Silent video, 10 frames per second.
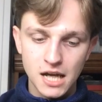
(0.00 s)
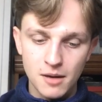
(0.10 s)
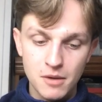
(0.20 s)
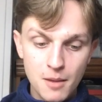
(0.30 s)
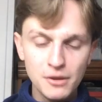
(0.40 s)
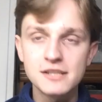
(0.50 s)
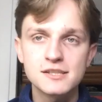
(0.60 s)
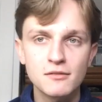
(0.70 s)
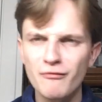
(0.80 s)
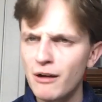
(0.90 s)
But
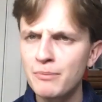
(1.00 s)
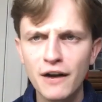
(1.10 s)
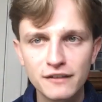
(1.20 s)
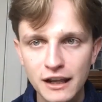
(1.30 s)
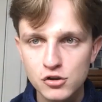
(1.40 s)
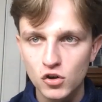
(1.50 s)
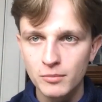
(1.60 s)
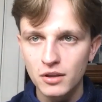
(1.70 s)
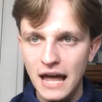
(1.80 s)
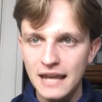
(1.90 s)
it's perfectly
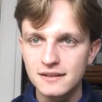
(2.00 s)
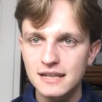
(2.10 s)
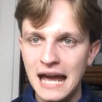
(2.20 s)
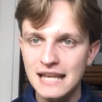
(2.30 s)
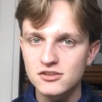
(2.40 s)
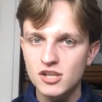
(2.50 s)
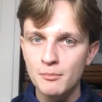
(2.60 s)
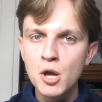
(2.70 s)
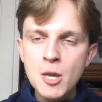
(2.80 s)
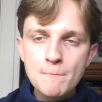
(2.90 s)
enjoyable and has
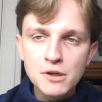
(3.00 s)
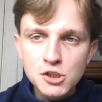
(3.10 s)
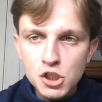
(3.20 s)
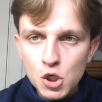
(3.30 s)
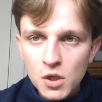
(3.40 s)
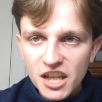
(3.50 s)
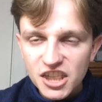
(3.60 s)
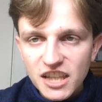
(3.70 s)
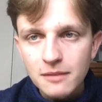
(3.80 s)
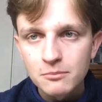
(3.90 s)
some mature
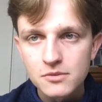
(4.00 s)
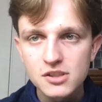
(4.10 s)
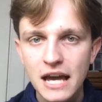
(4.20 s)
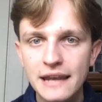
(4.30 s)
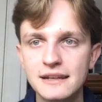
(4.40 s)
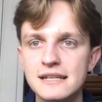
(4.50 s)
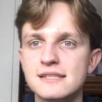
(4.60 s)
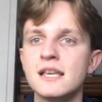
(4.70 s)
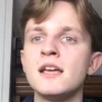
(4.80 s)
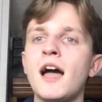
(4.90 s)
themes and is